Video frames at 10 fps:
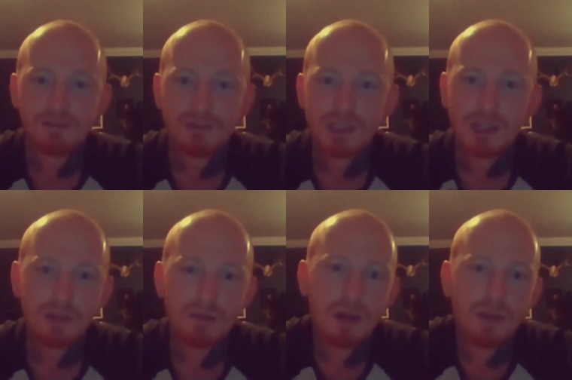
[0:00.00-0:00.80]

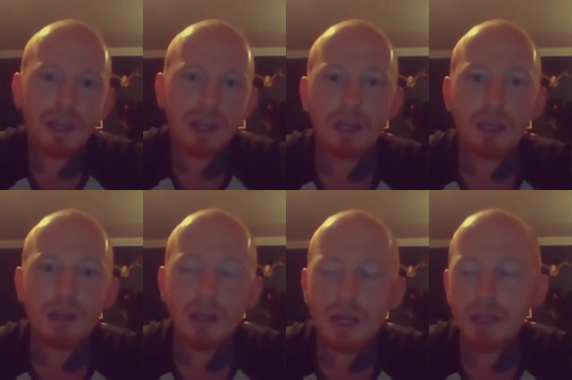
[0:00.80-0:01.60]
So I think
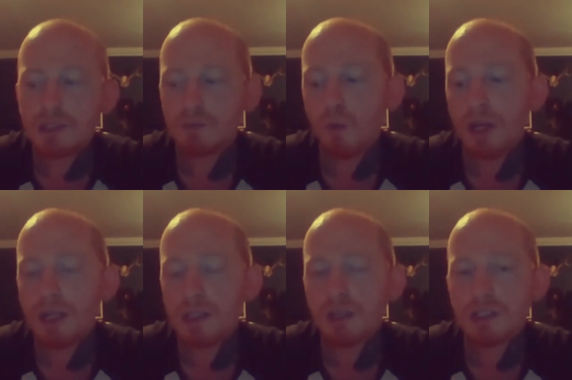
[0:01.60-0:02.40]
what he
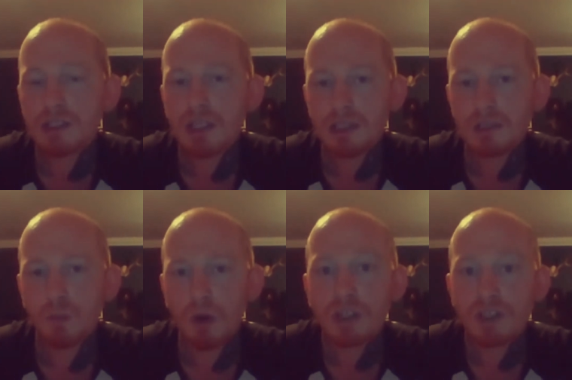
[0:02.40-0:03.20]
does
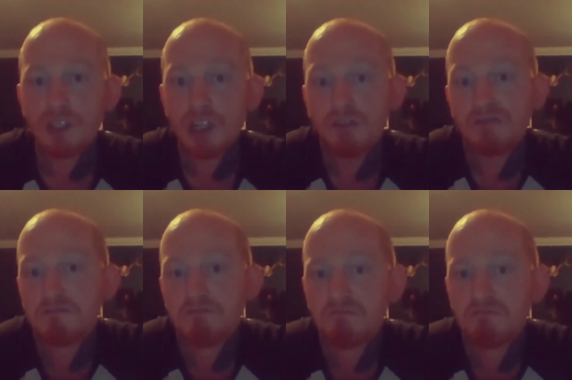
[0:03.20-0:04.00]
works for Jeff,
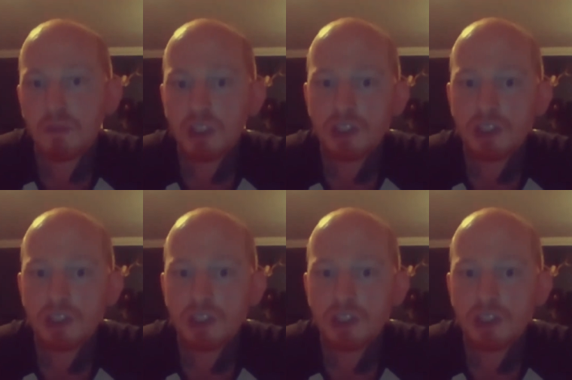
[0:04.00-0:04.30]
which you